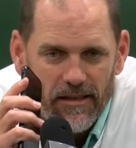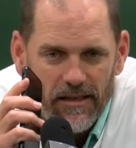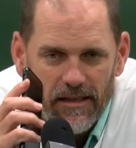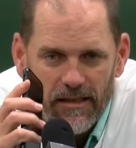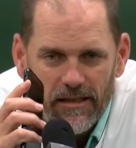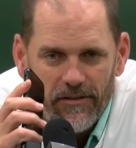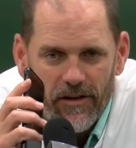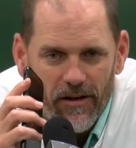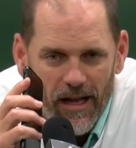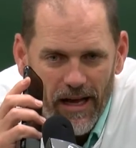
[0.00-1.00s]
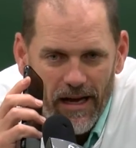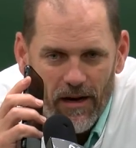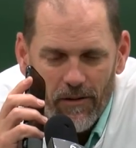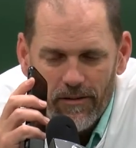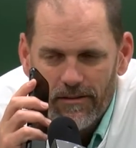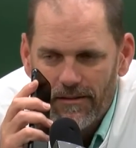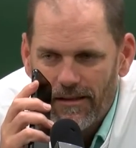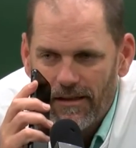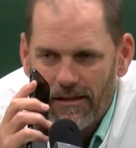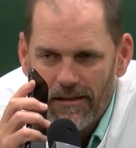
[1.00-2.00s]
Uh, they're loud.
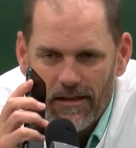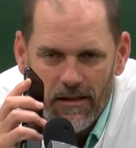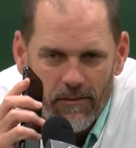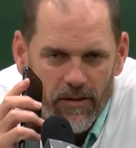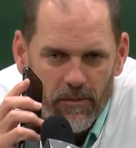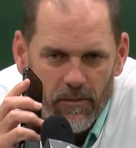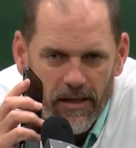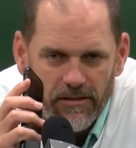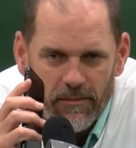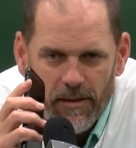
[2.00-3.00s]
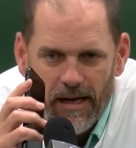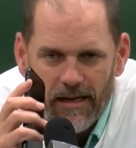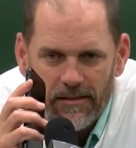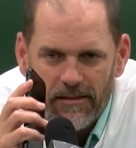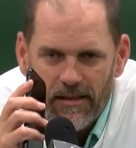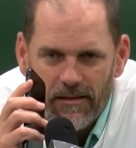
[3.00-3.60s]
Uh, they love their Razorbacks,